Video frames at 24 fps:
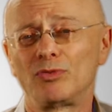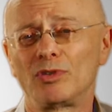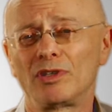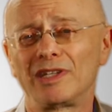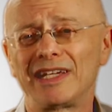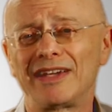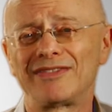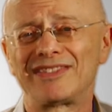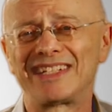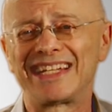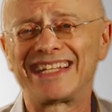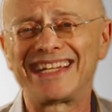
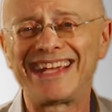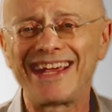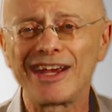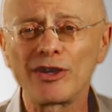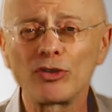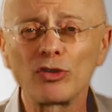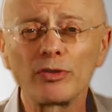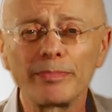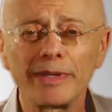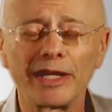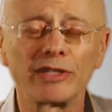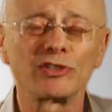really have to
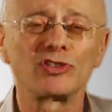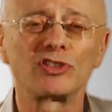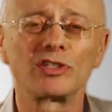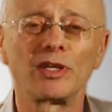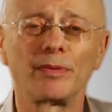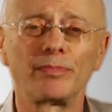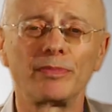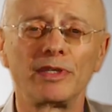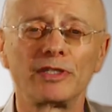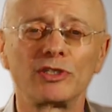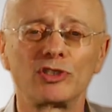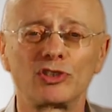care about
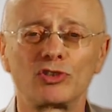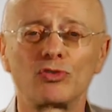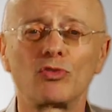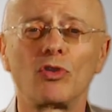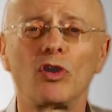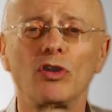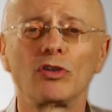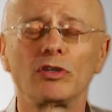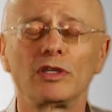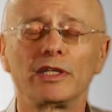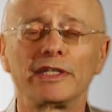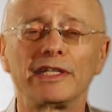something
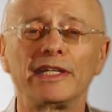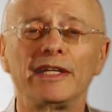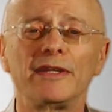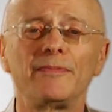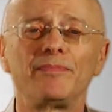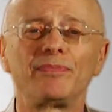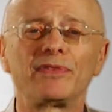strongly.